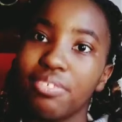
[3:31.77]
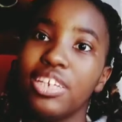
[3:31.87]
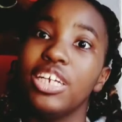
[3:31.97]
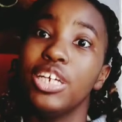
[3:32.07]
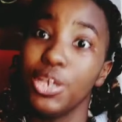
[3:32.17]

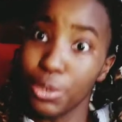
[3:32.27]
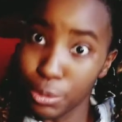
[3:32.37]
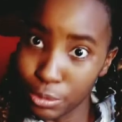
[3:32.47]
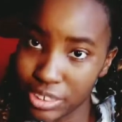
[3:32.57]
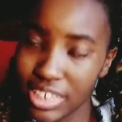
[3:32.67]

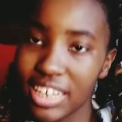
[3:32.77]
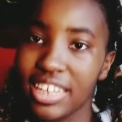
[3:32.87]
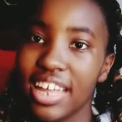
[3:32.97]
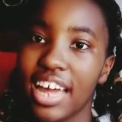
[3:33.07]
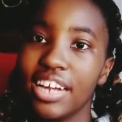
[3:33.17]
use,
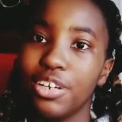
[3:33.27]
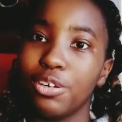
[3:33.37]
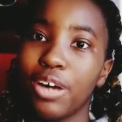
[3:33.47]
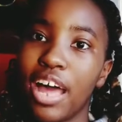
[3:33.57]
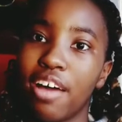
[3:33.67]
then
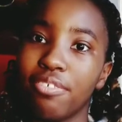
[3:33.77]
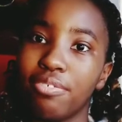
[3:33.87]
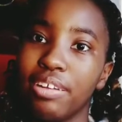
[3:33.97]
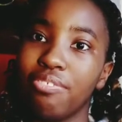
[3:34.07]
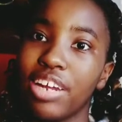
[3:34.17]
you'll have
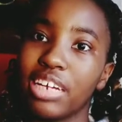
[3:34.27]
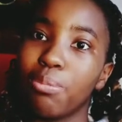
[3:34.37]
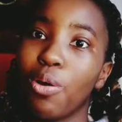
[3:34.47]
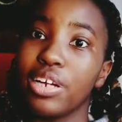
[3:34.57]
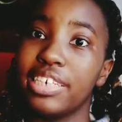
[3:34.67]
inflict
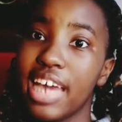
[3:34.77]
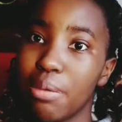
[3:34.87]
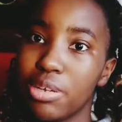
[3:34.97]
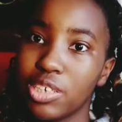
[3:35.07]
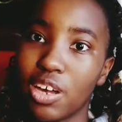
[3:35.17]
more
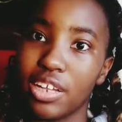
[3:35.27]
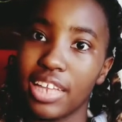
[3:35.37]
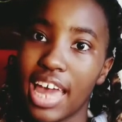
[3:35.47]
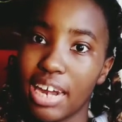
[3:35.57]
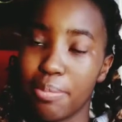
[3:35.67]
damage on
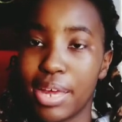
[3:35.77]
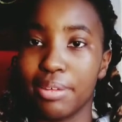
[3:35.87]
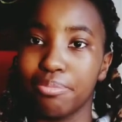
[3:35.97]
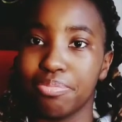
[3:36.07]
the enemy.